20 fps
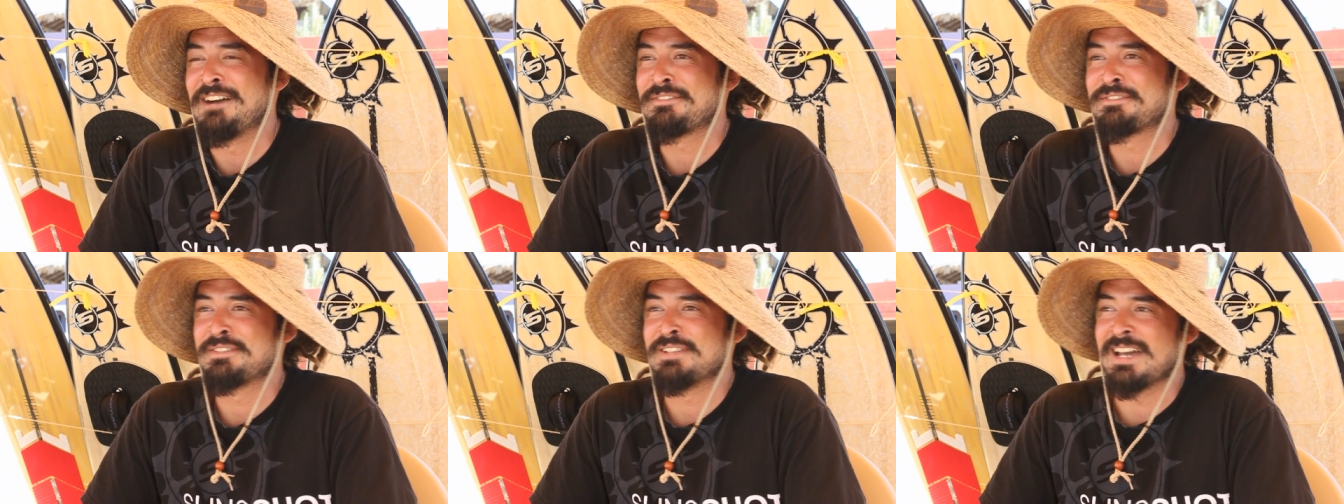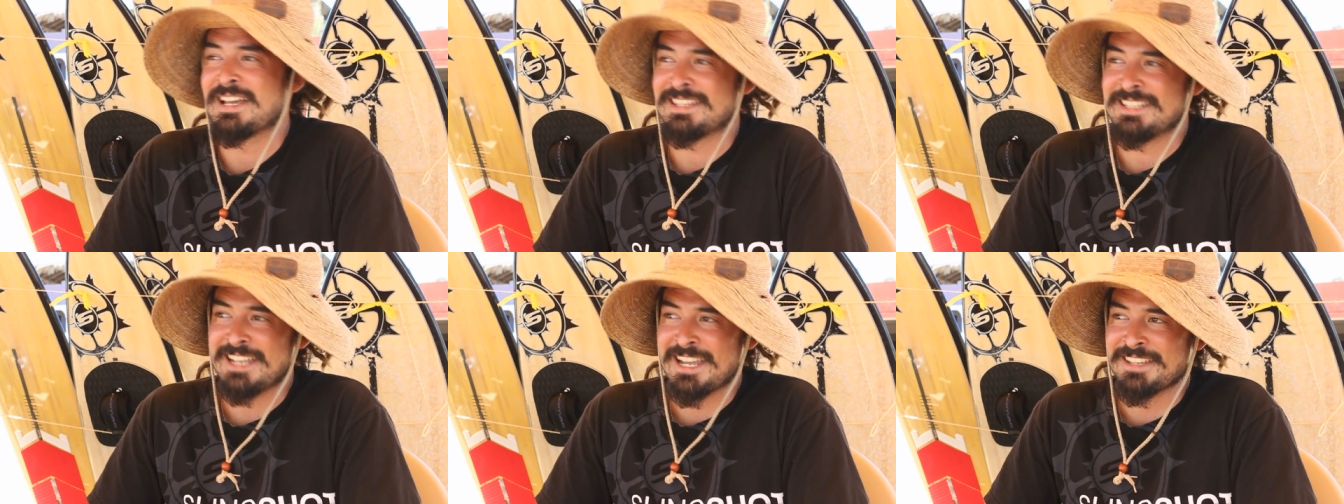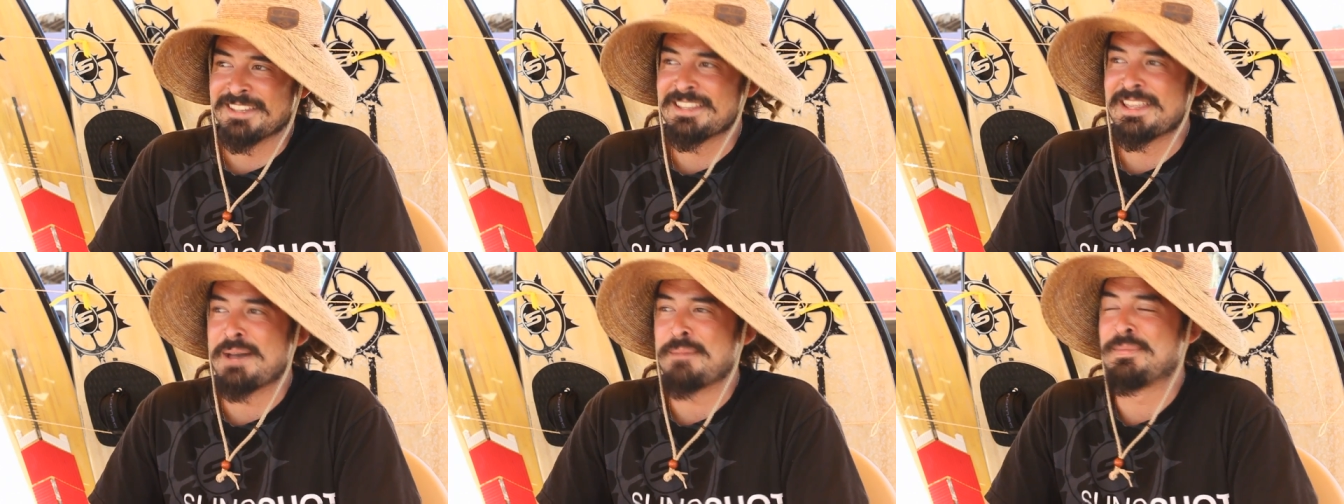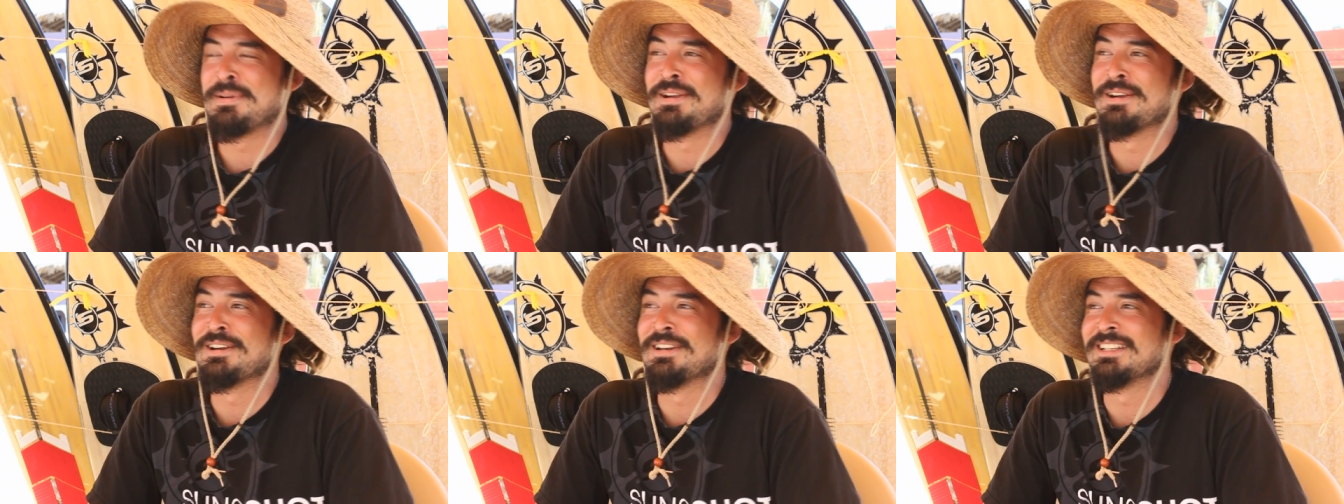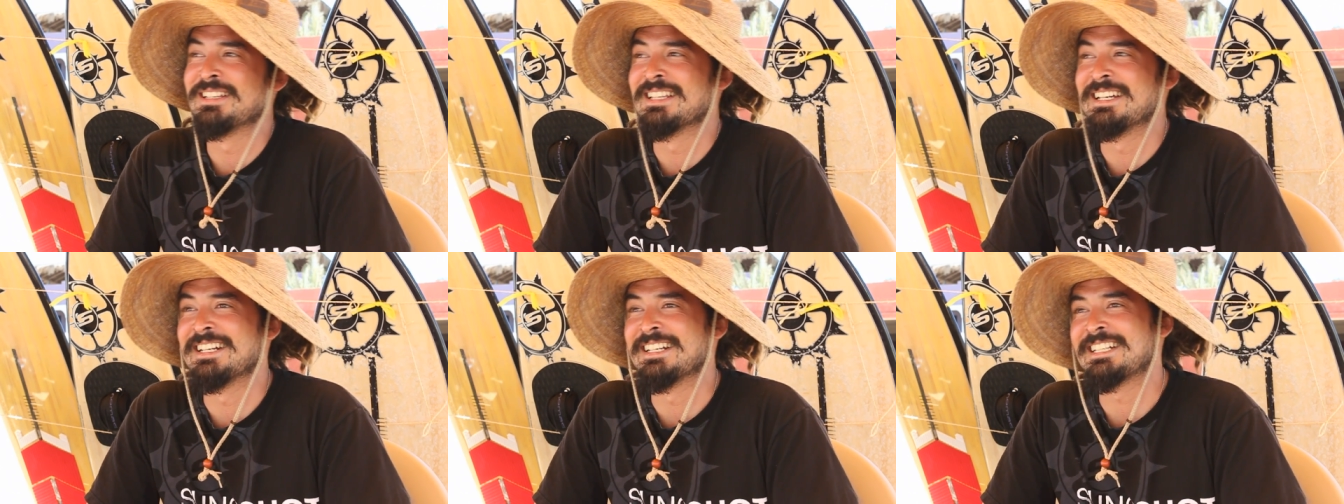at the end of that
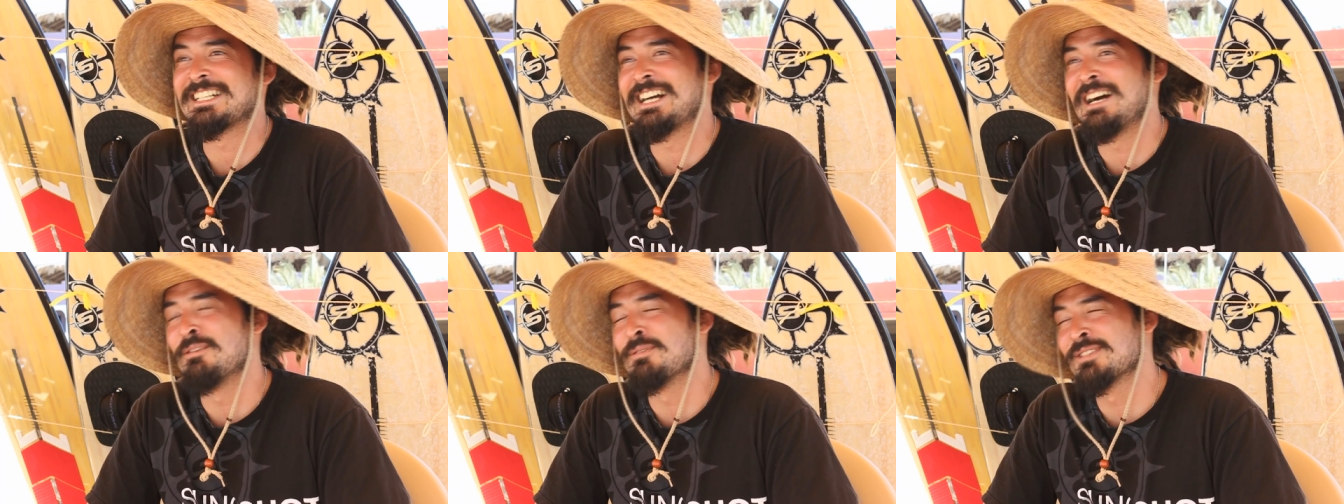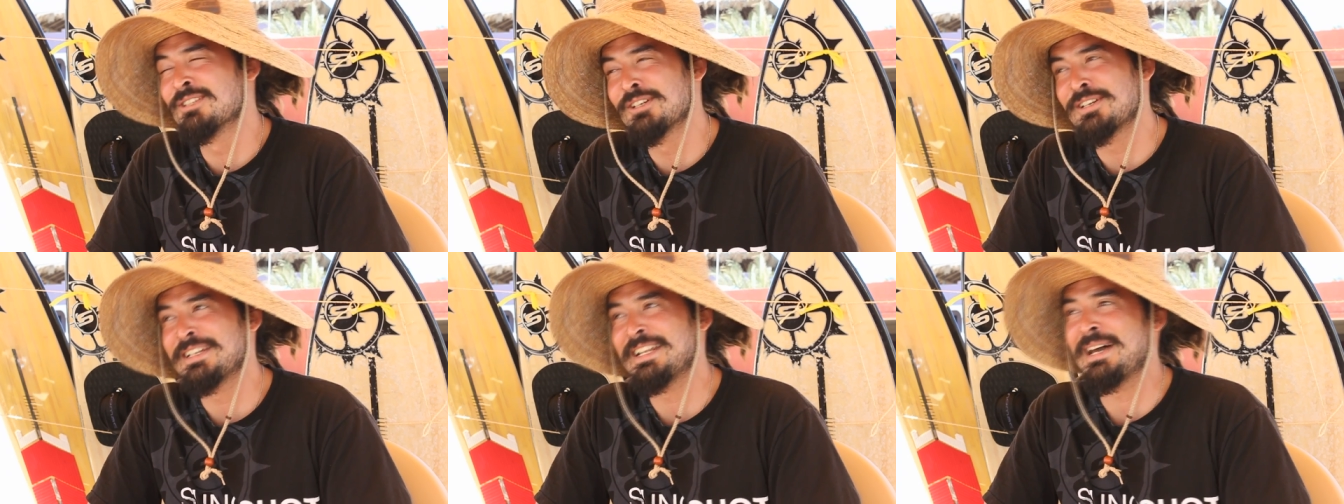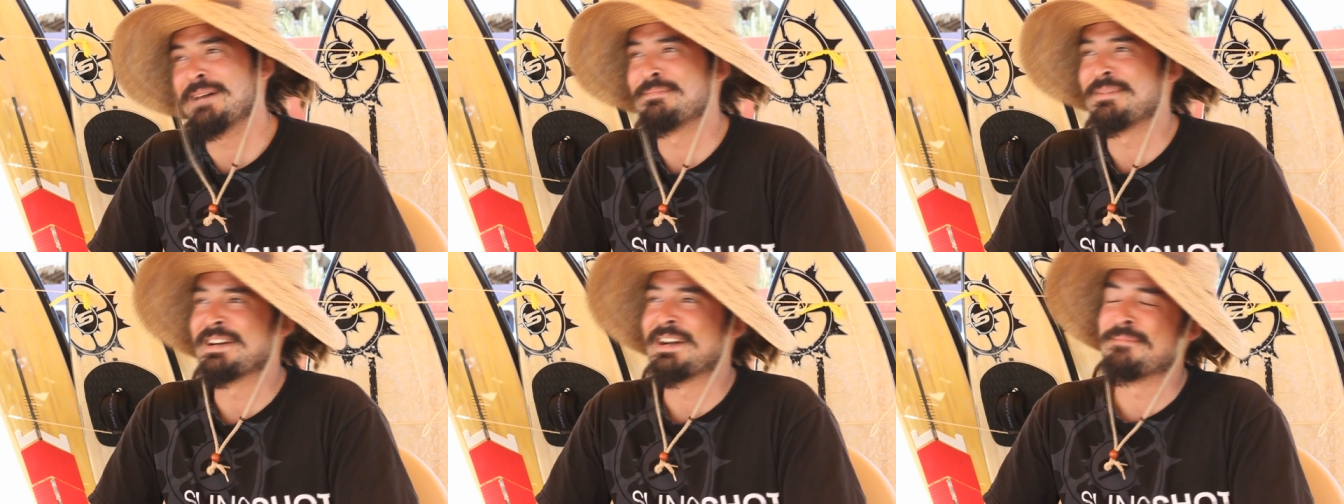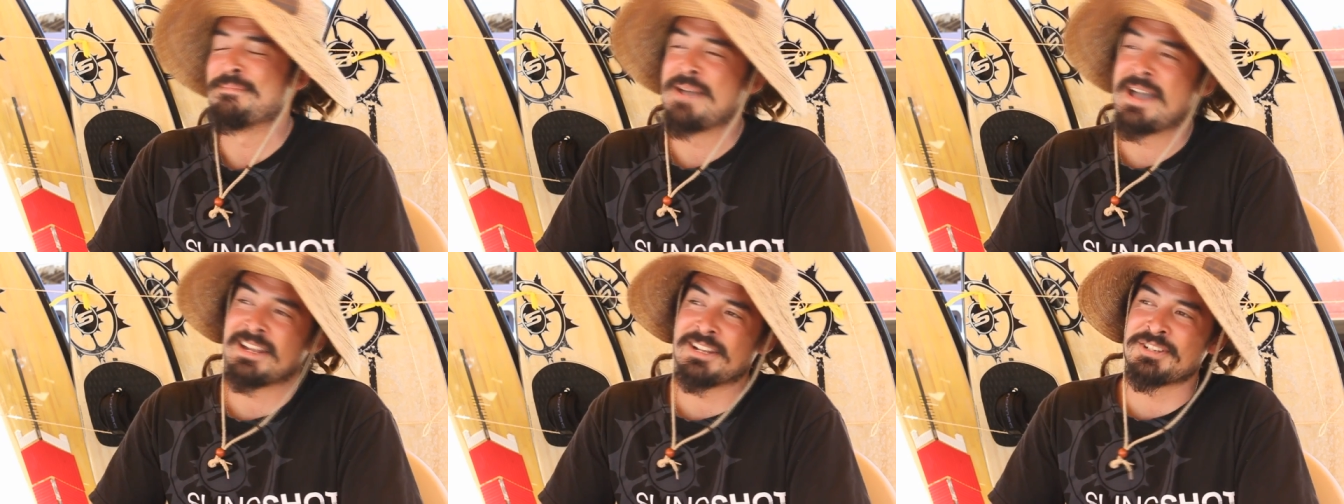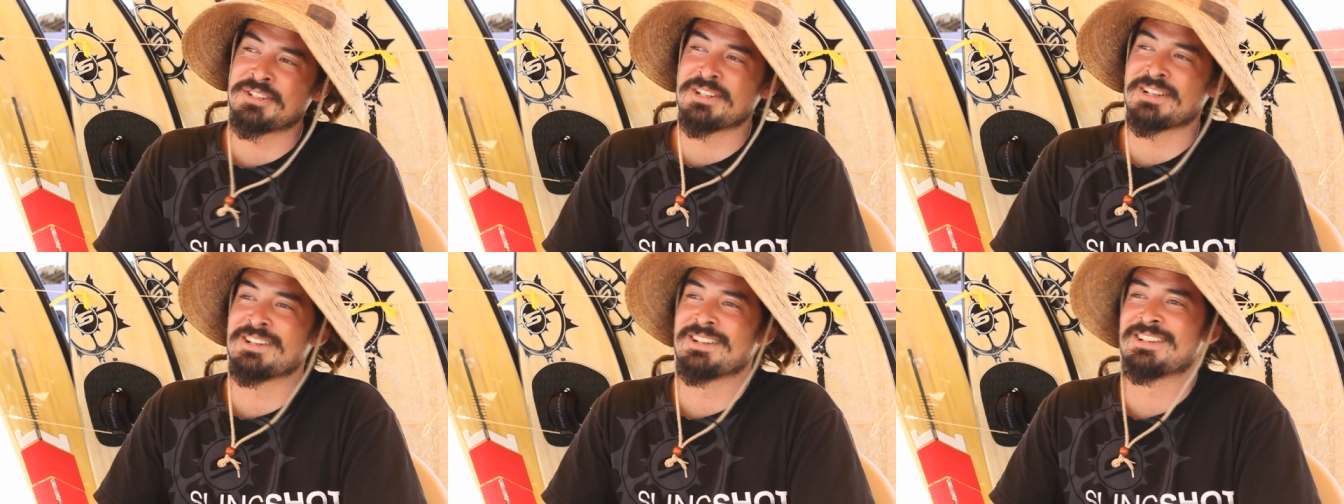period, like I was looking at my
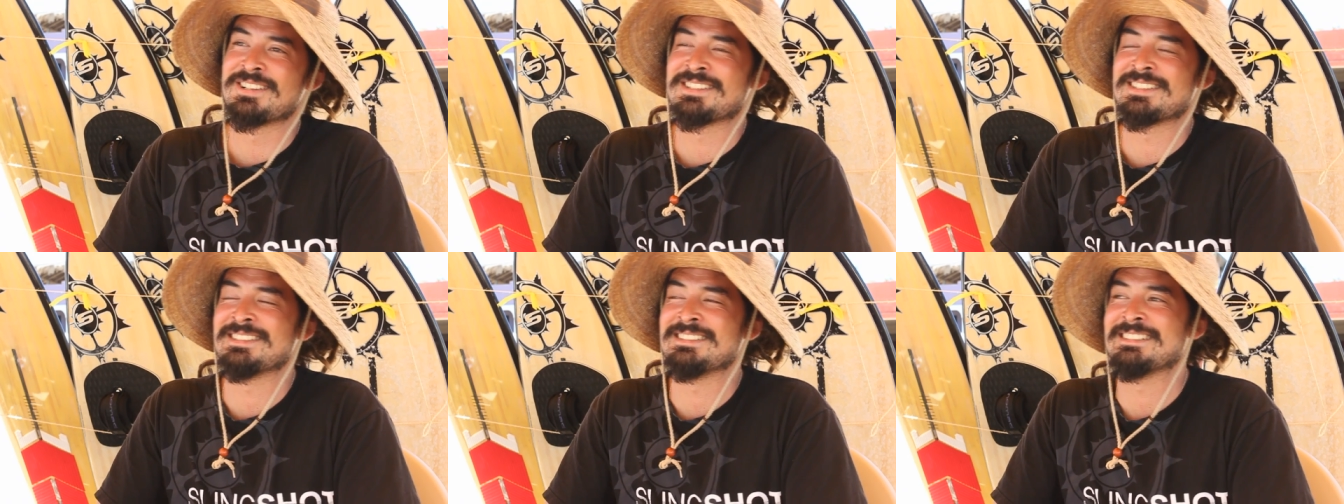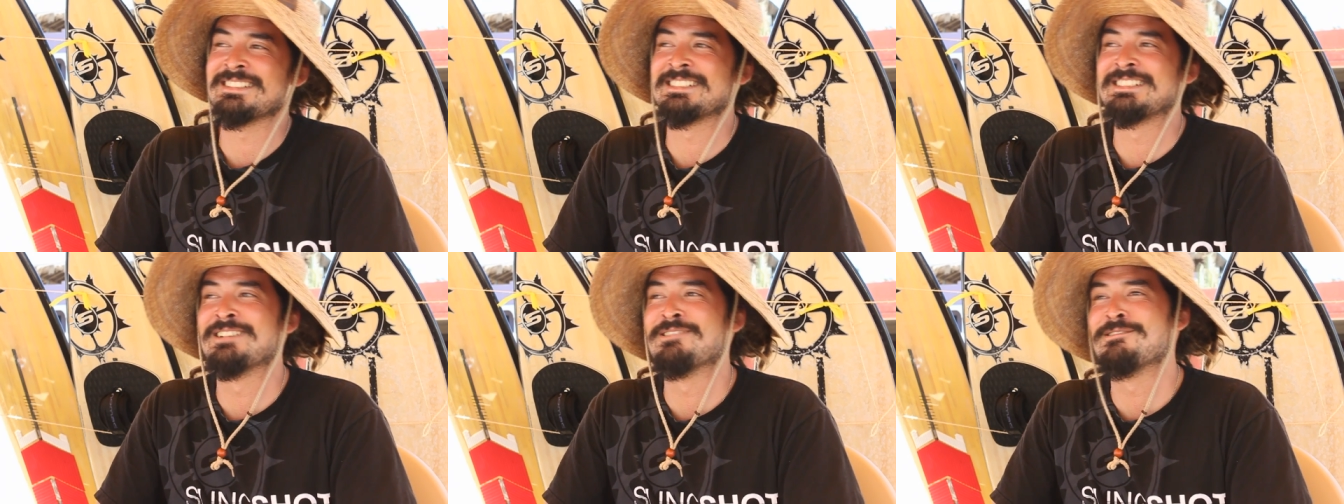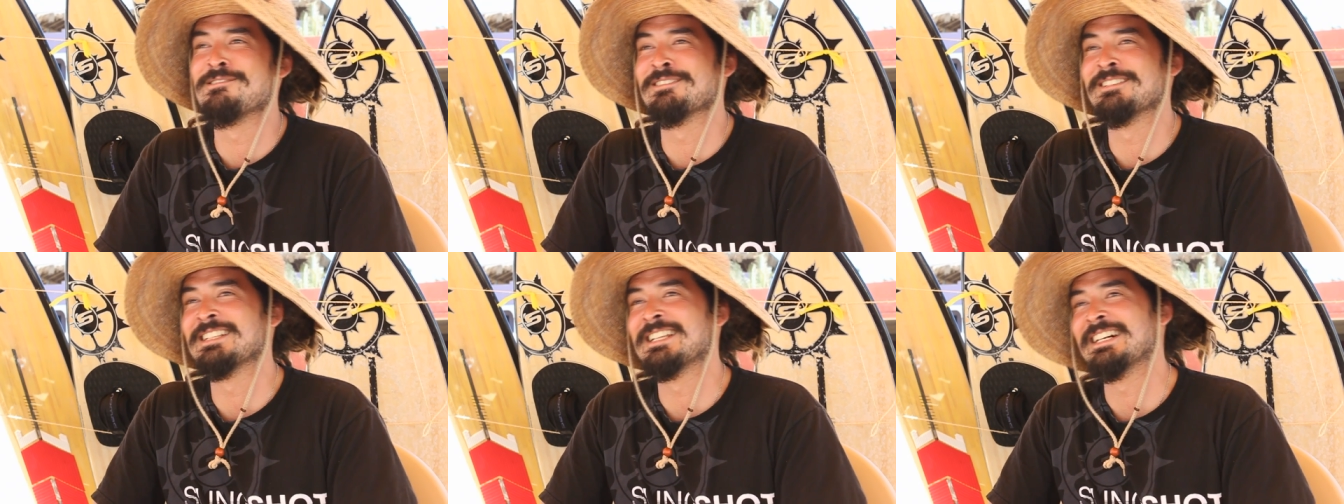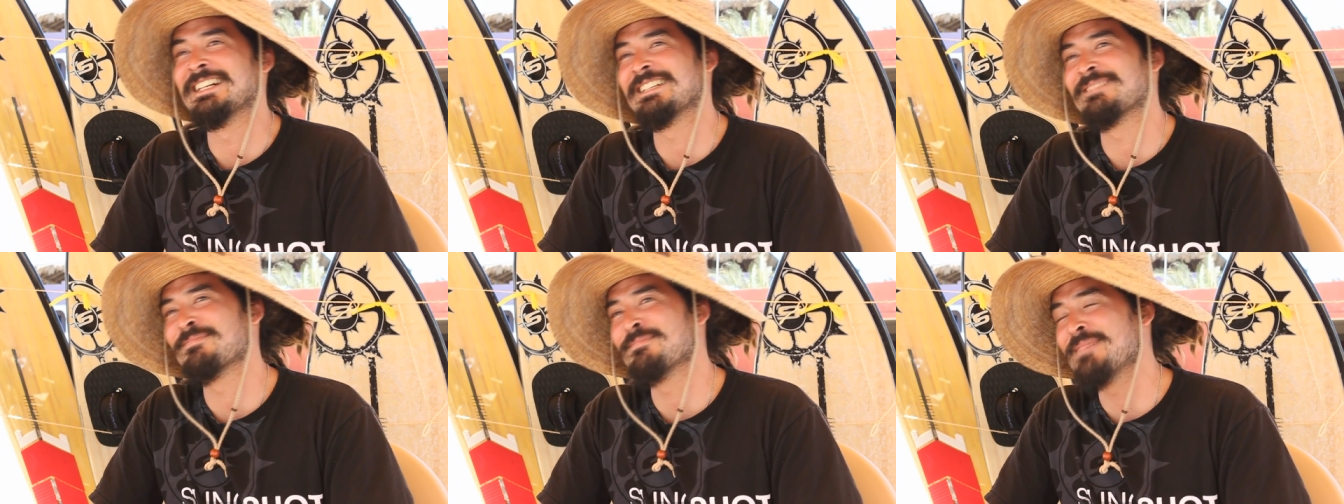managers and going like,